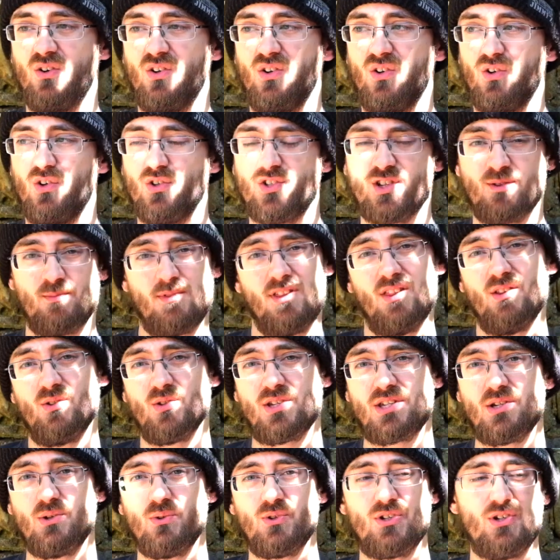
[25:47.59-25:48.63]
or something that will
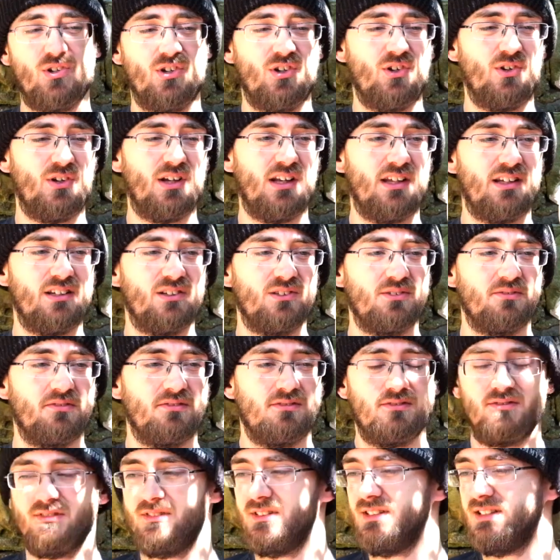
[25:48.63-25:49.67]
still turn a little.
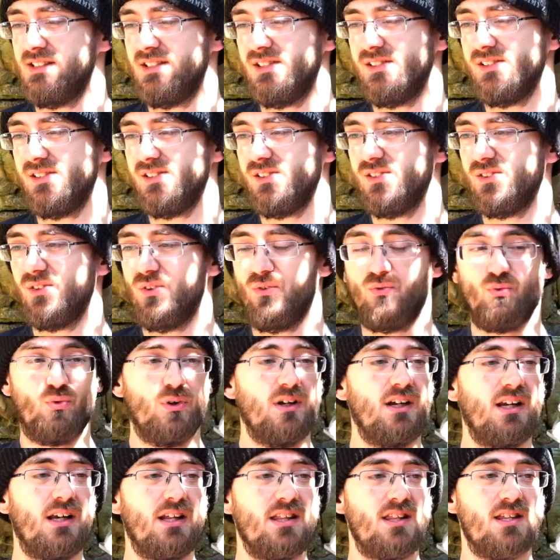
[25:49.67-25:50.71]

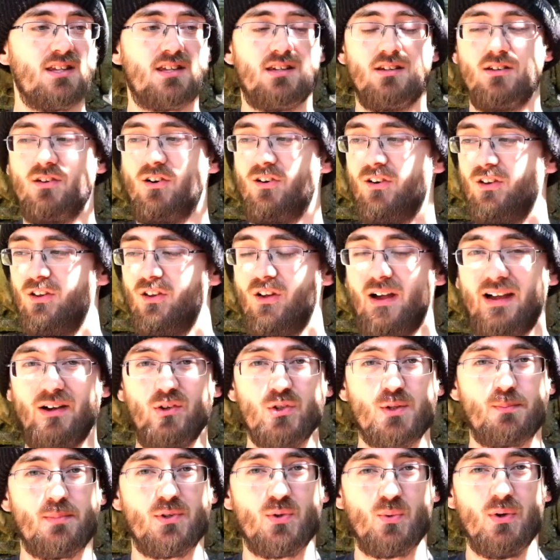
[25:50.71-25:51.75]
Really, there's not a lot
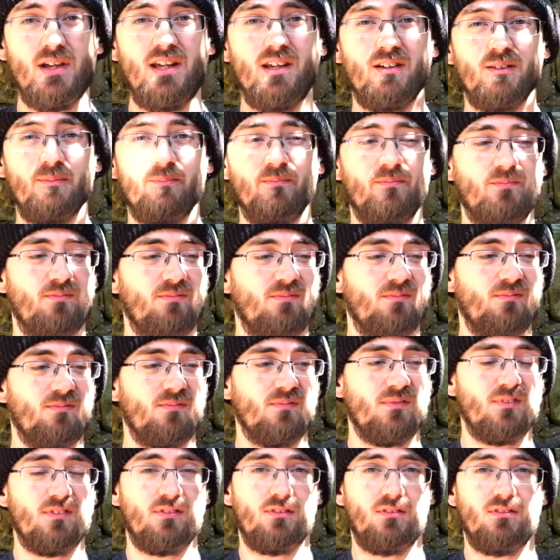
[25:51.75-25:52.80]
else between them.
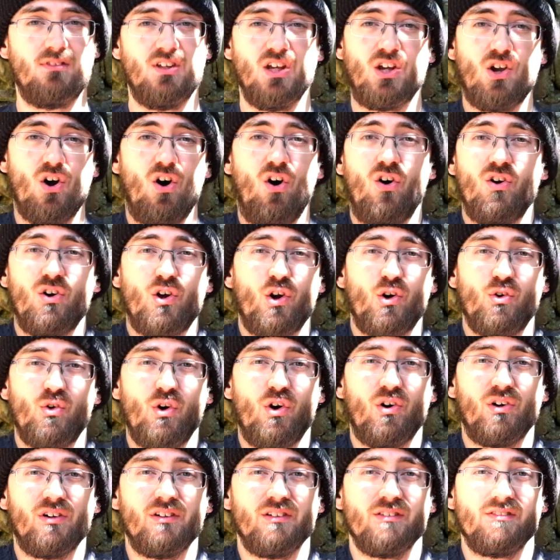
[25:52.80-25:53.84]
You can't go
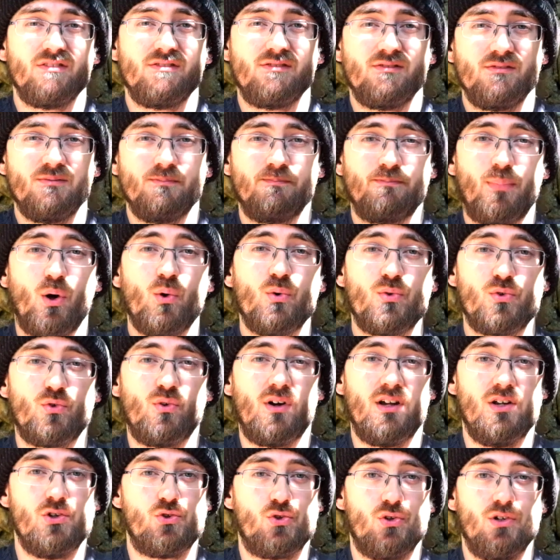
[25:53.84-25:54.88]
wrong. Both
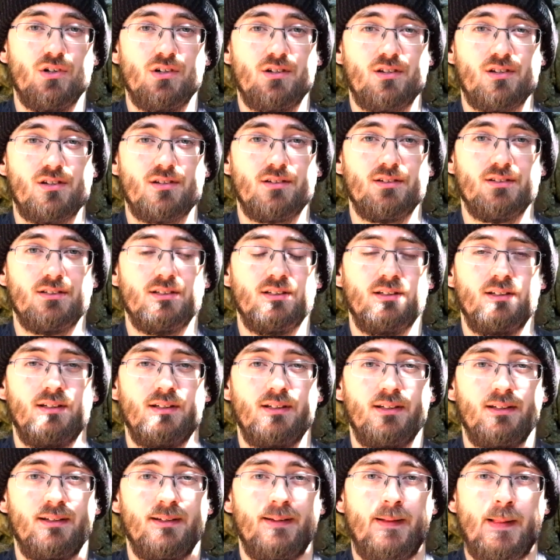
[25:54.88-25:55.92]
great trucks.
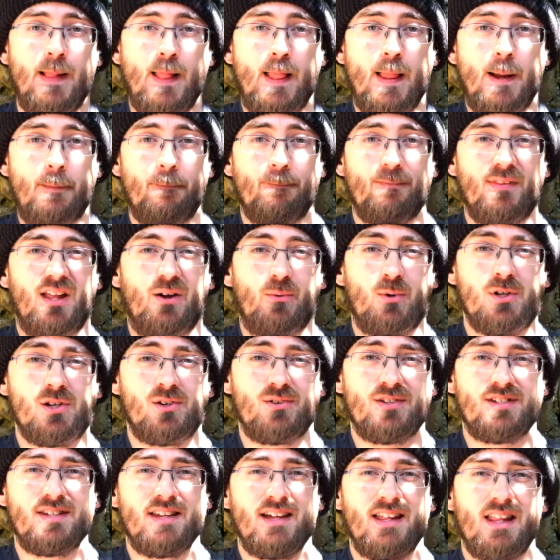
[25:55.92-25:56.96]
I wish I
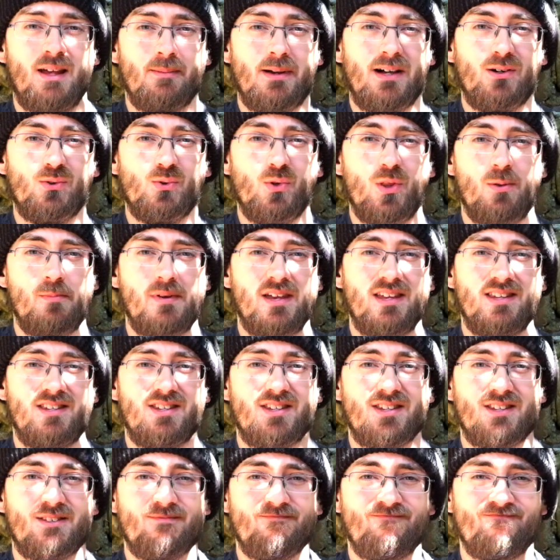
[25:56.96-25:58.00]
could say that about all the
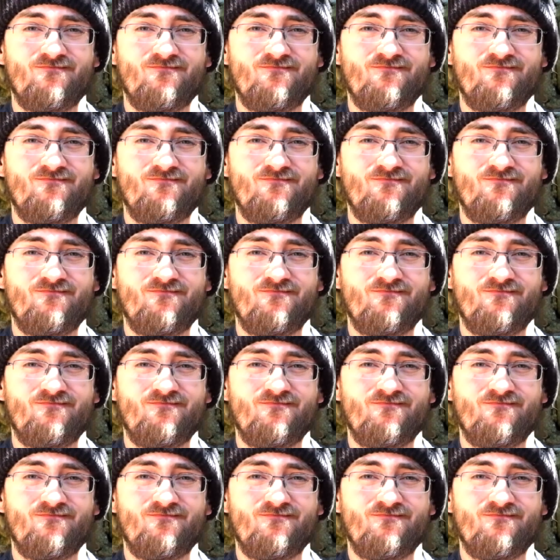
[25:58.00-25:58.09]
mids.